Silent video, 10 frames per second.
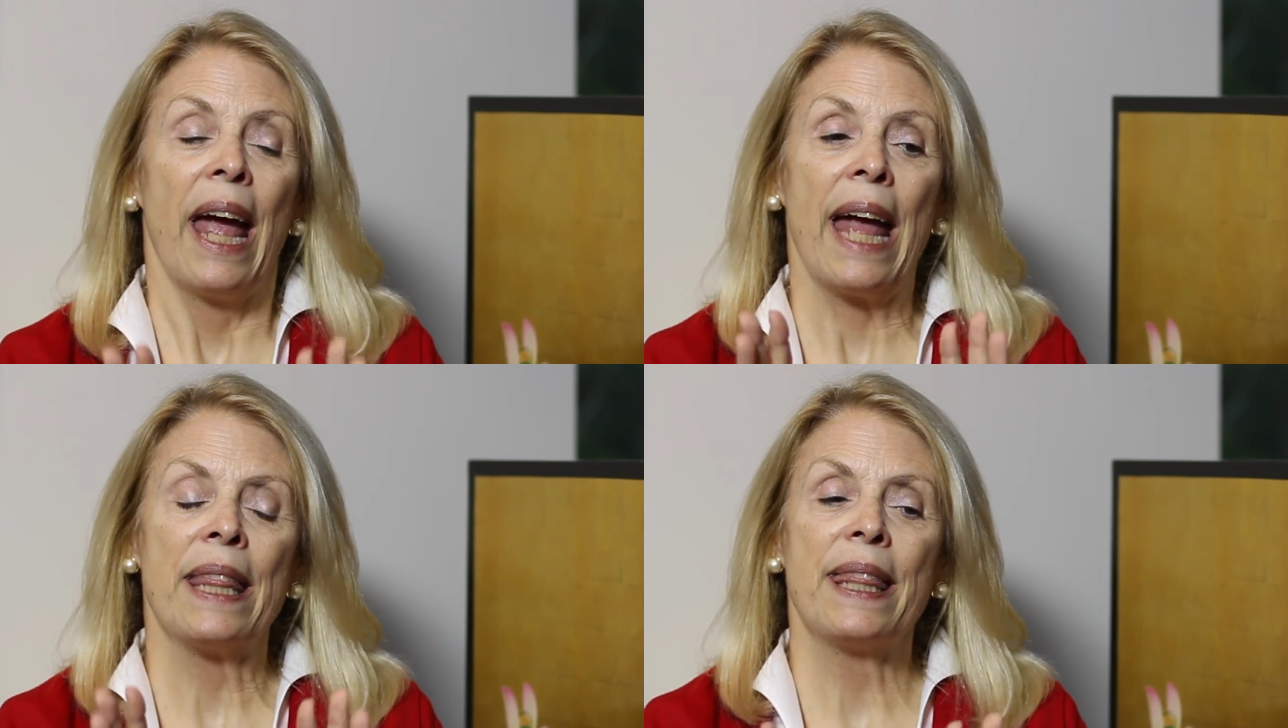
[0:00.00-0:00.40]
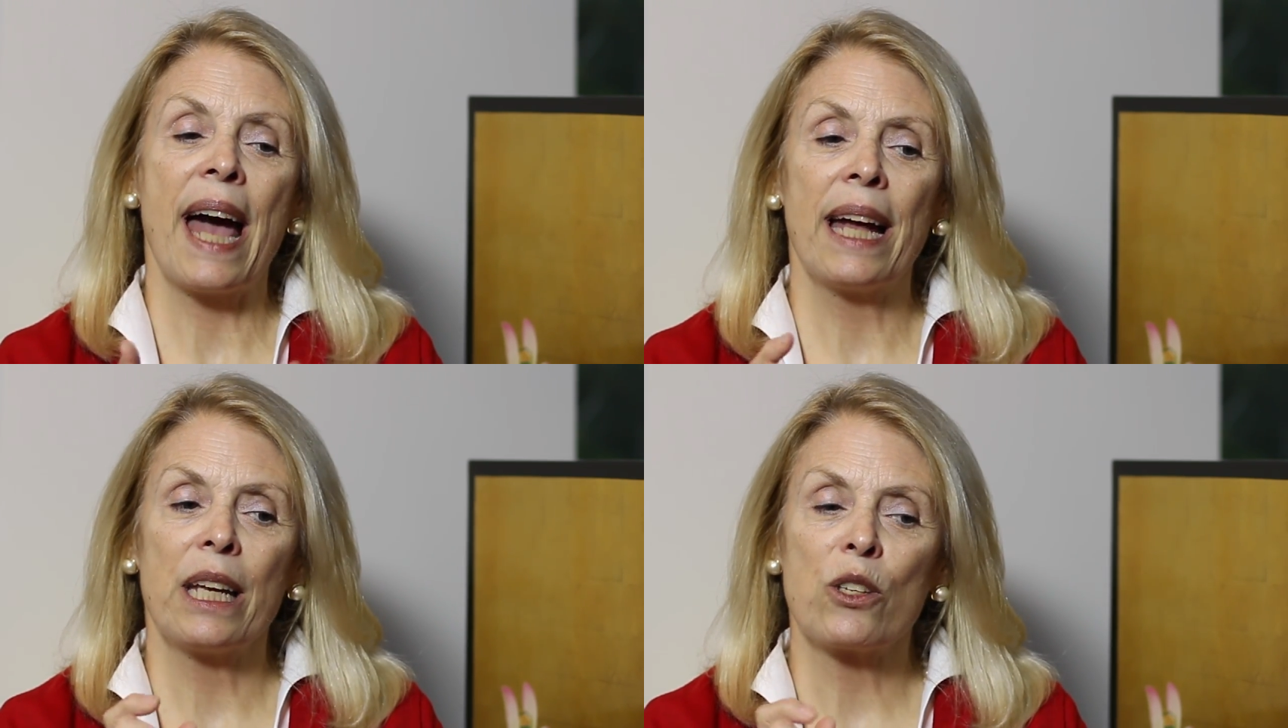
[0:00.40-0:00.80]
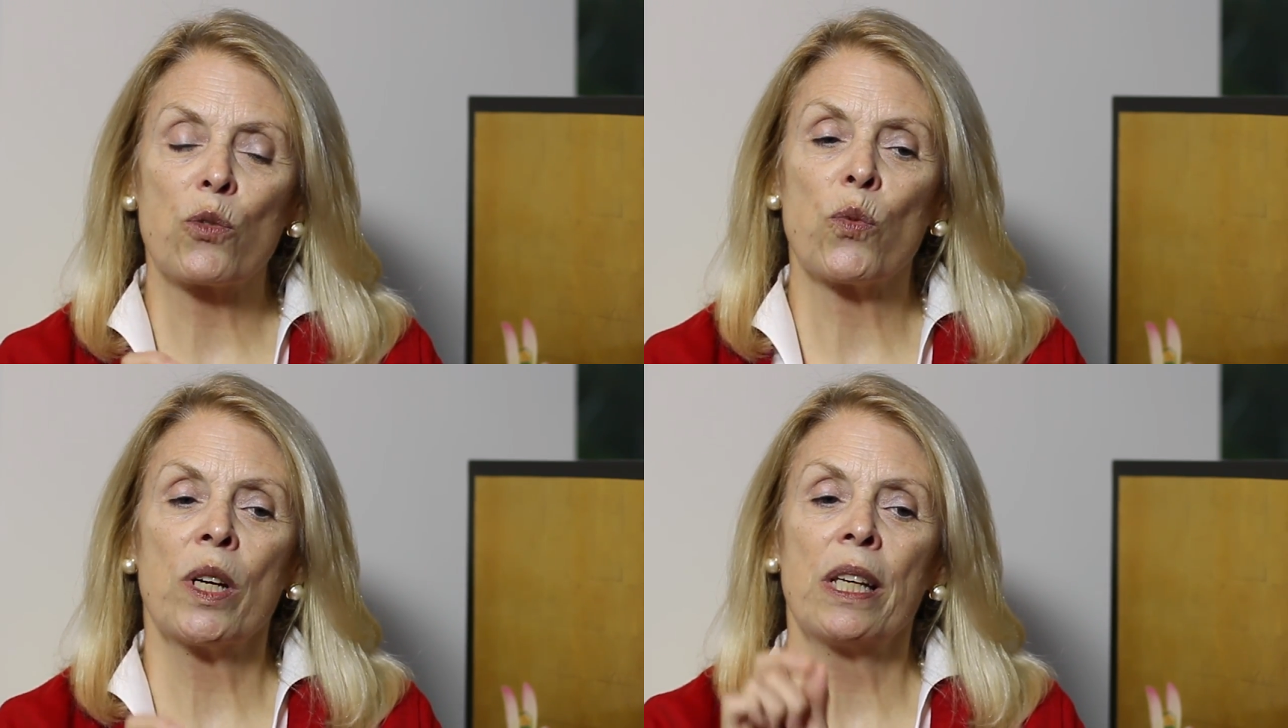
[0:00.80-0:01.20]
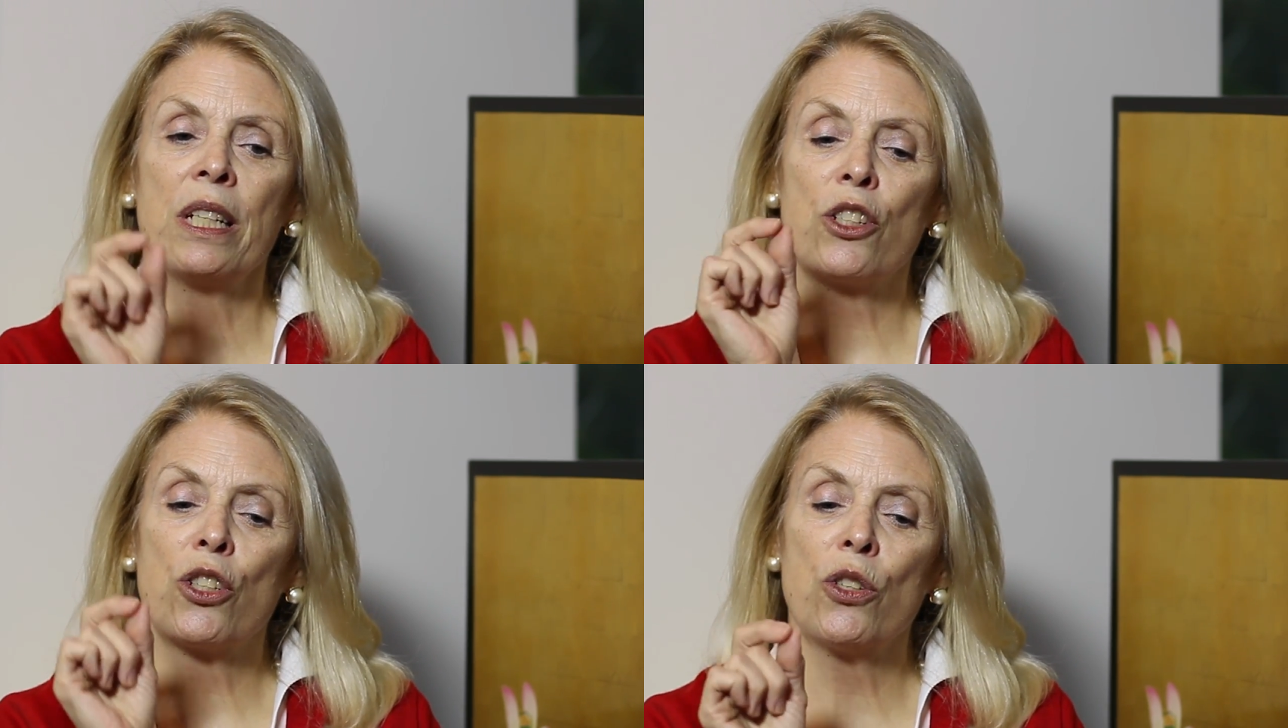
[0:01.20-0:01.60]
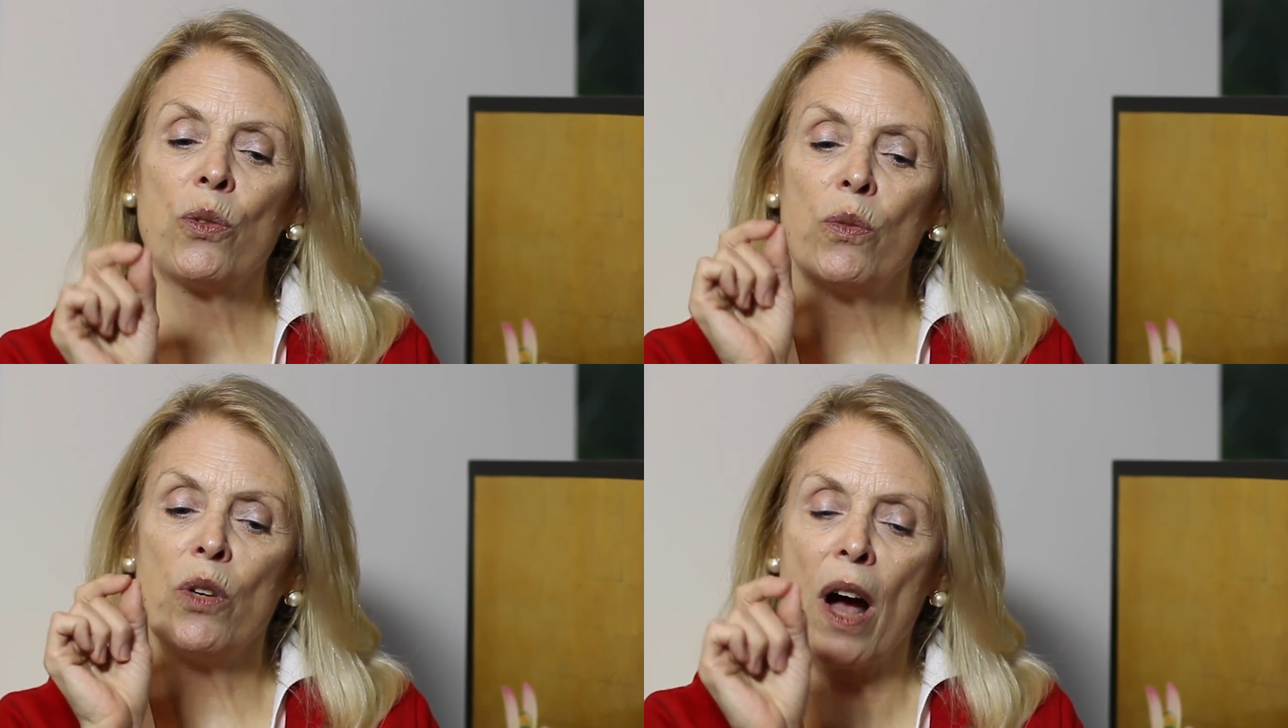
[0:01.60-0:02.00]
And that is really
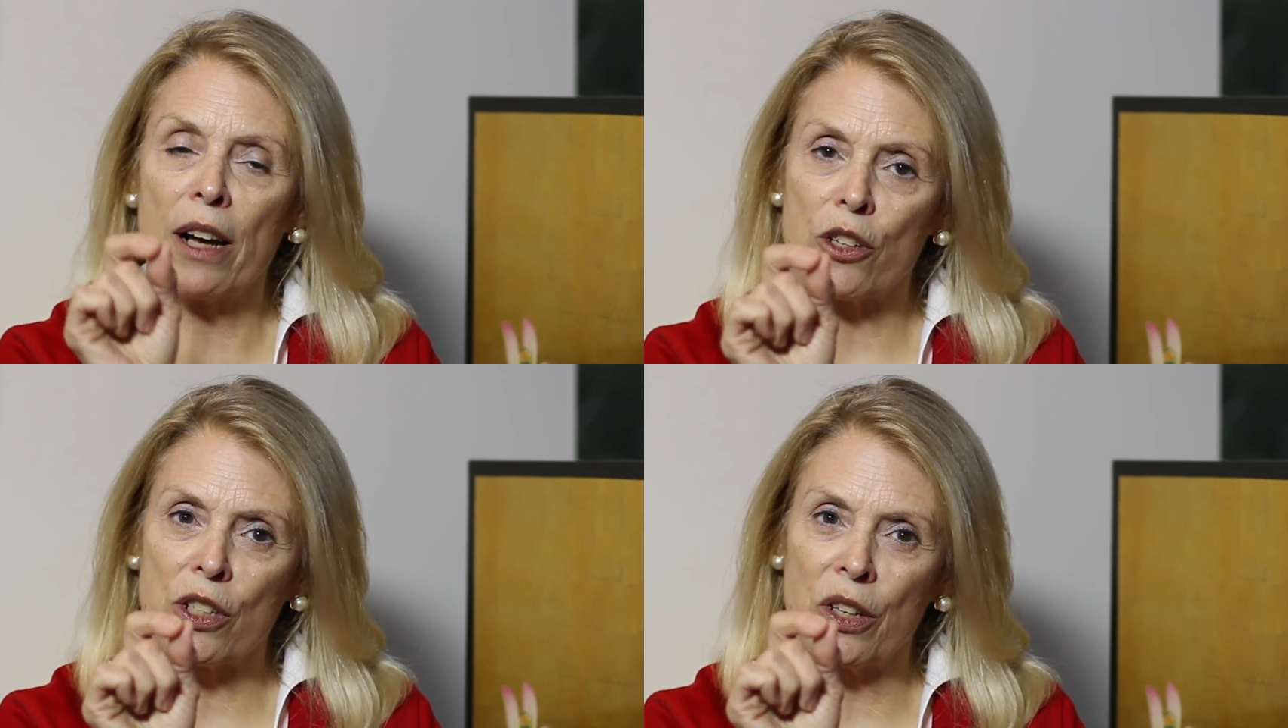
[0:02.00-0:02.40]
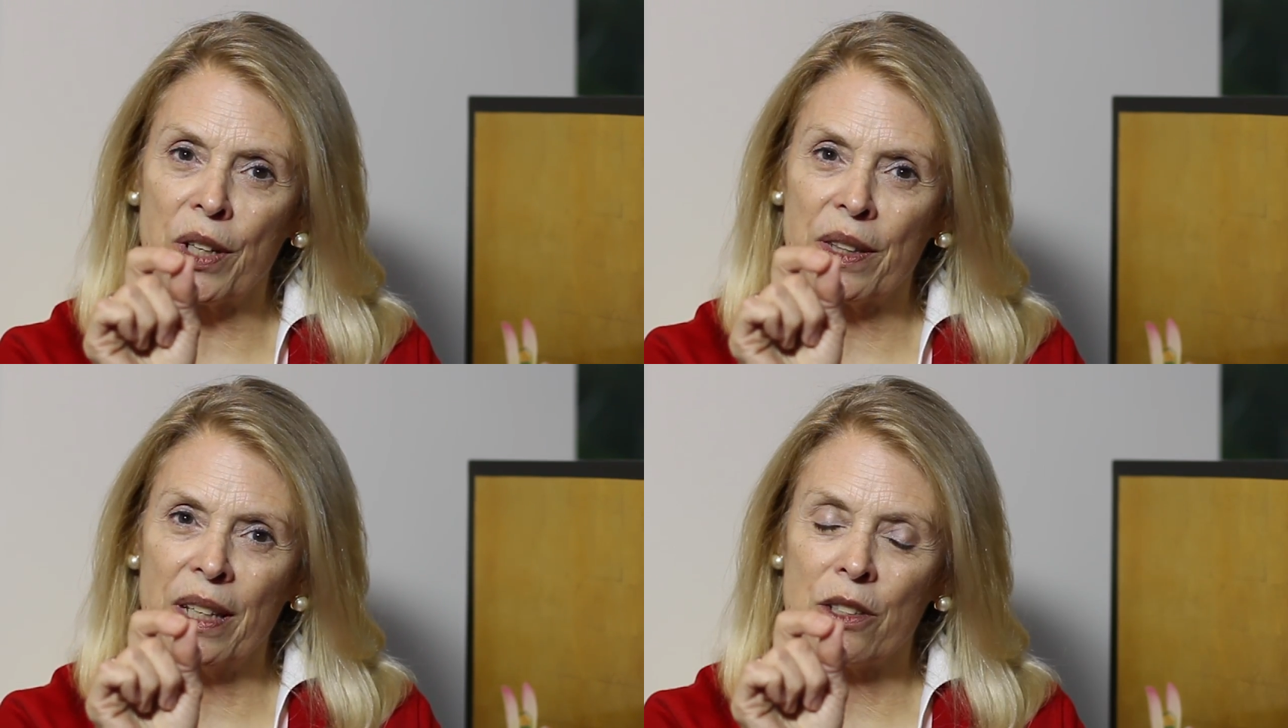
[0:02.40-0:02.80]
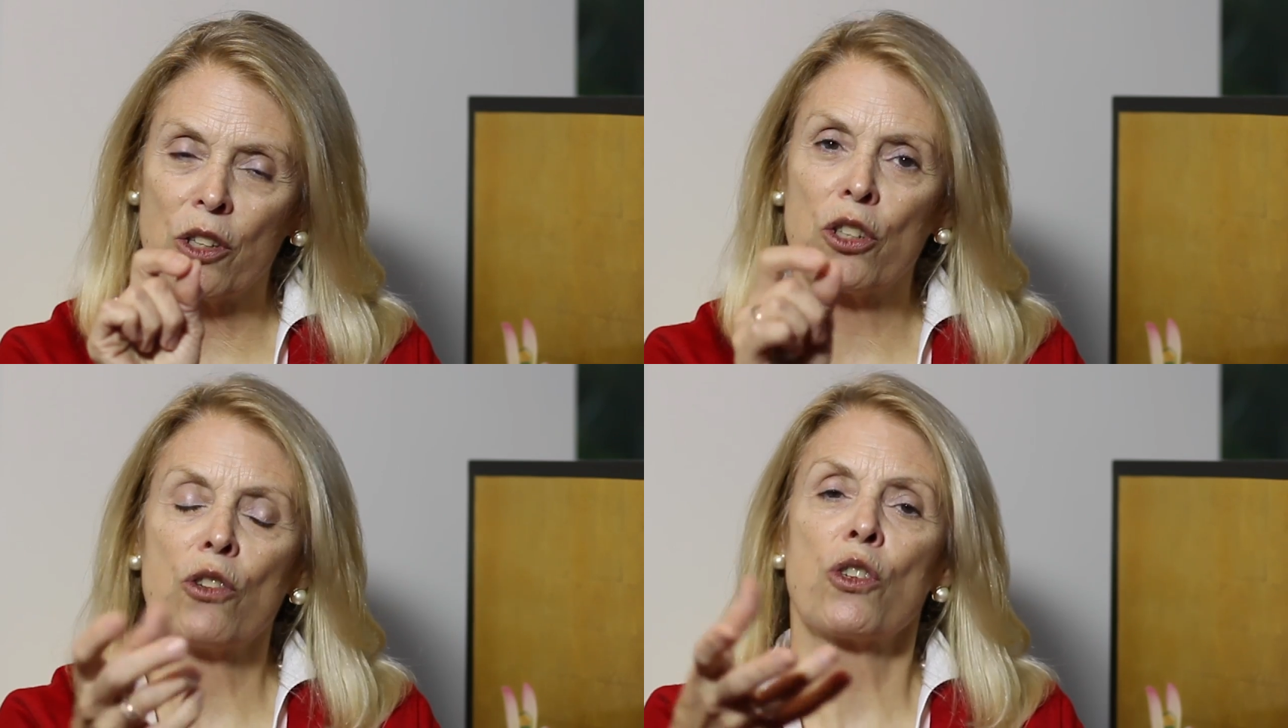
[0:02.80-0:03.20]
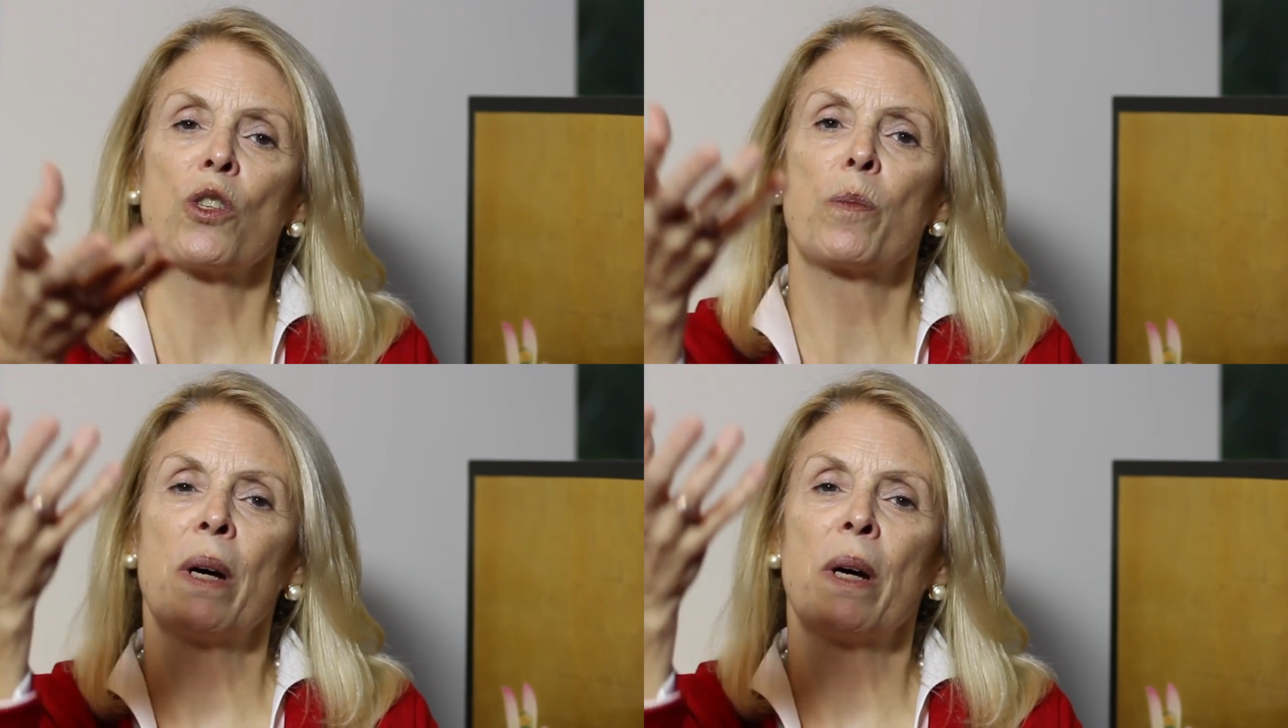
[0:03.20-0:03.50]
to not just look at the institutions,